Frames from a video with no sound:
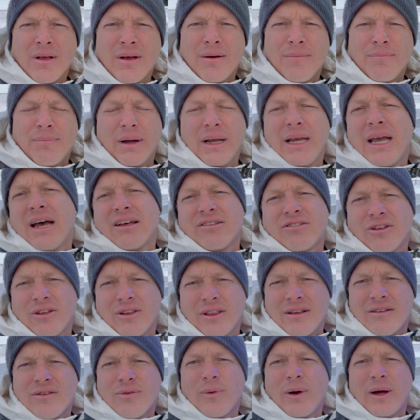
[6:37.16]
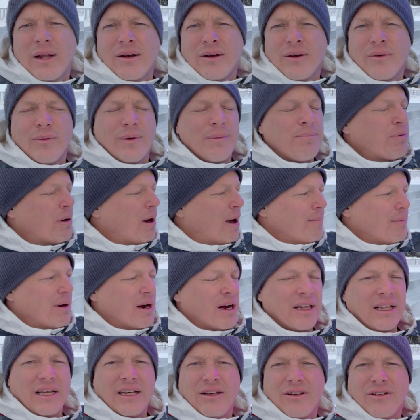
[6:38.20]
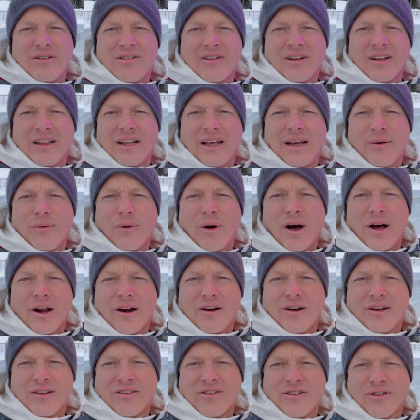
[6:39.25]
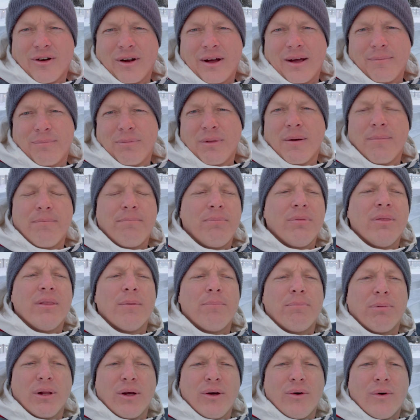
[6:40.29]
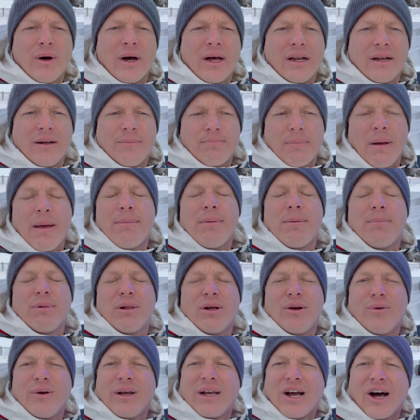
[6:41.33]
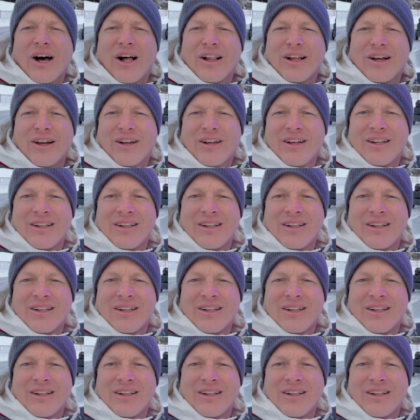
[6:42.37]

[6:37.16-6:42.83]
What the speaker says: But yeah, so this one we primarily use to lay water and scrape. The blue one, Baby Blue we call her,